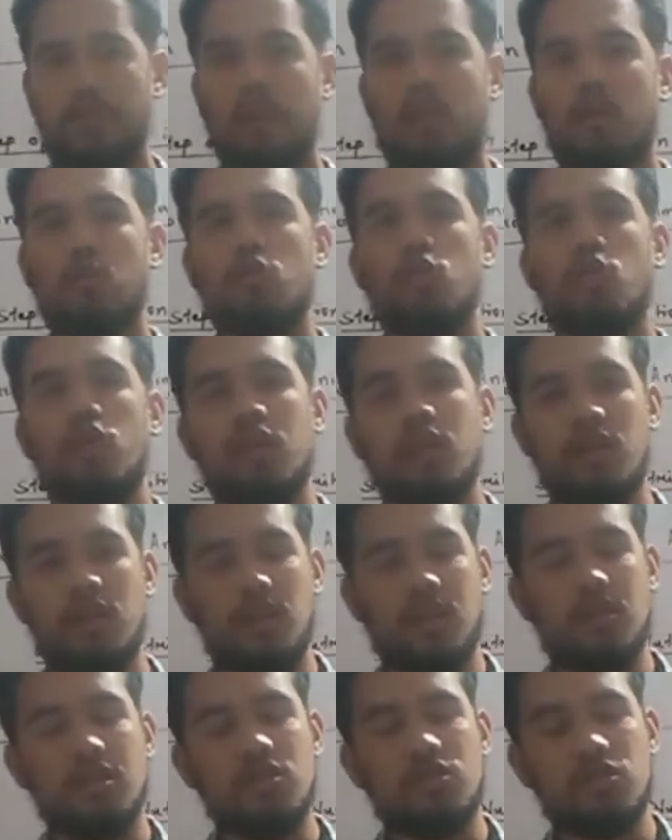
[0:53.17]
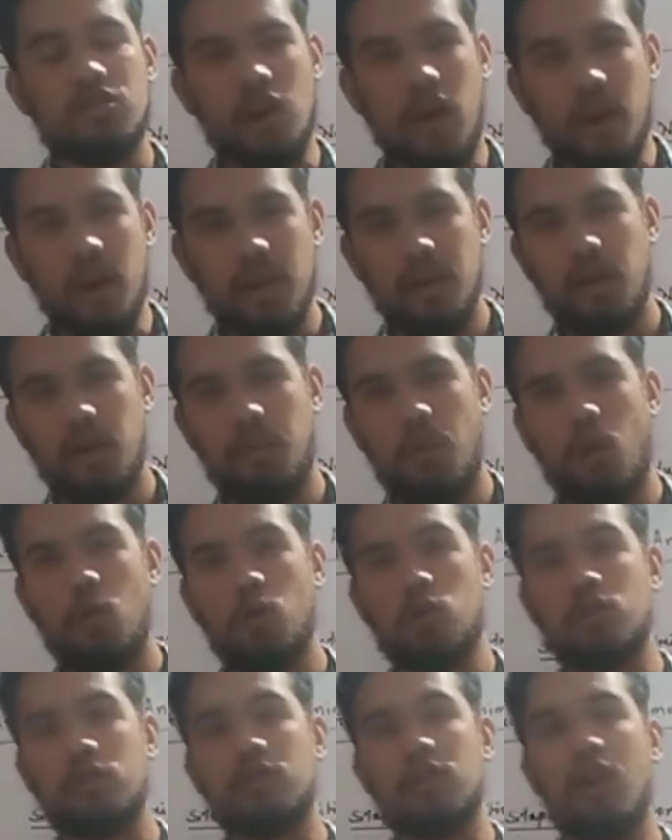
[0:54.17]
we will study about
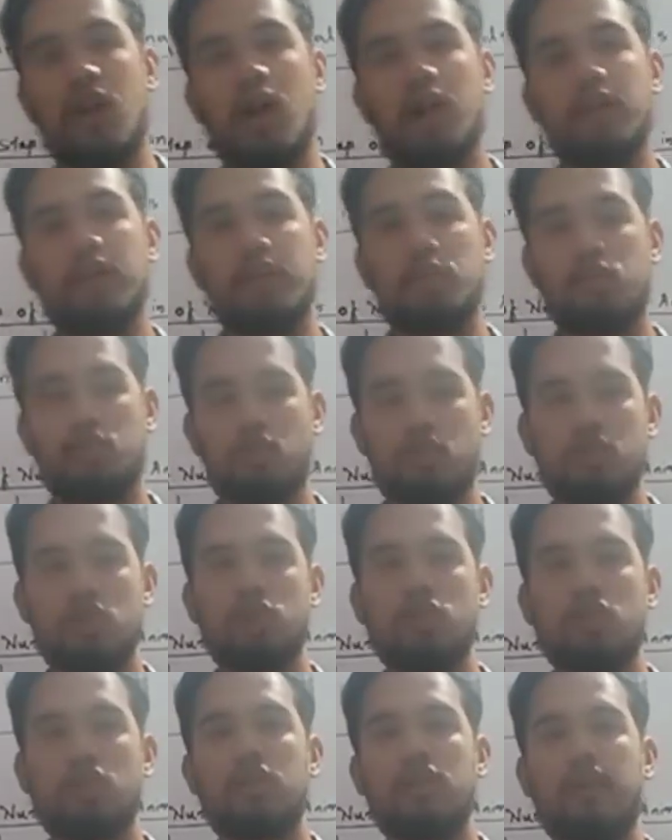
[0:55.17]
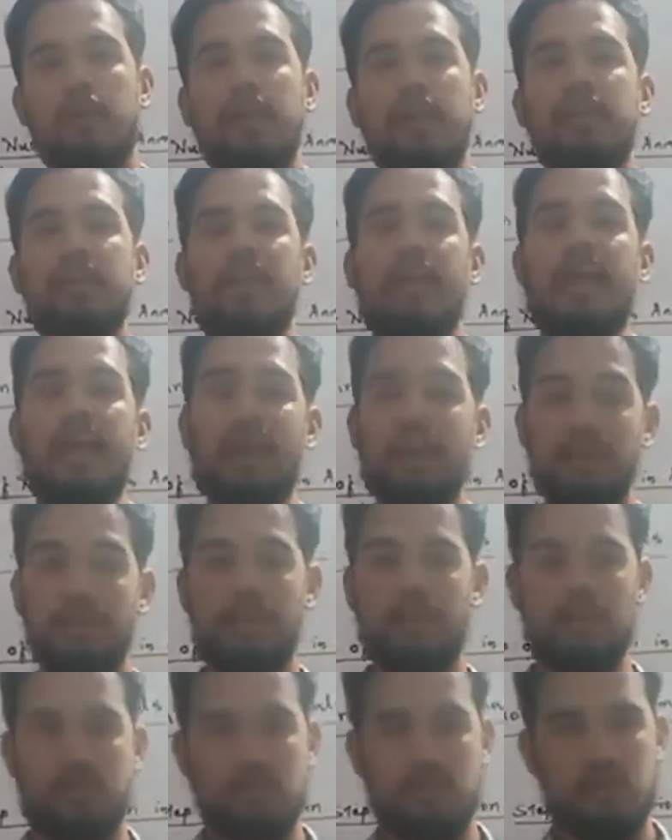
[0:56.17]
the nutrition in
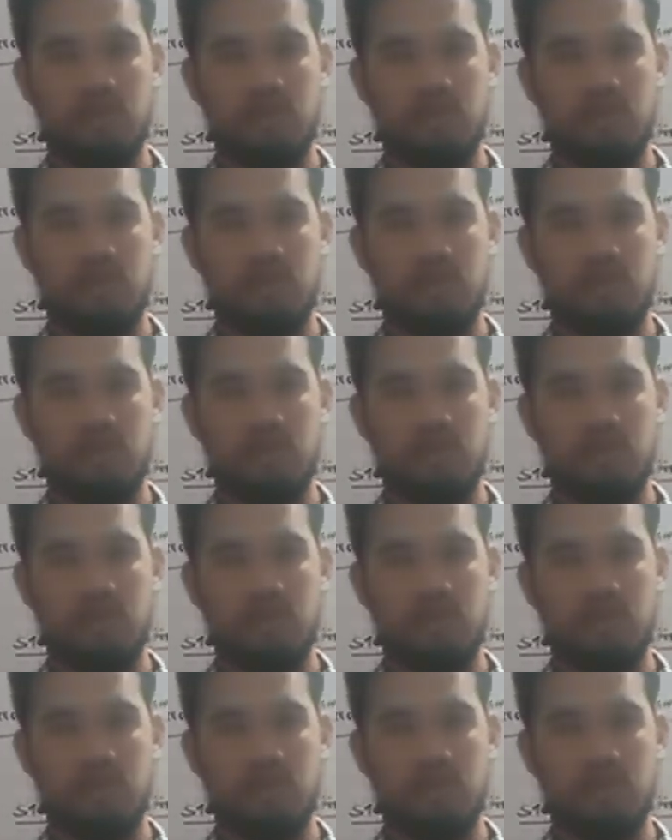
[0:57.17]
animals.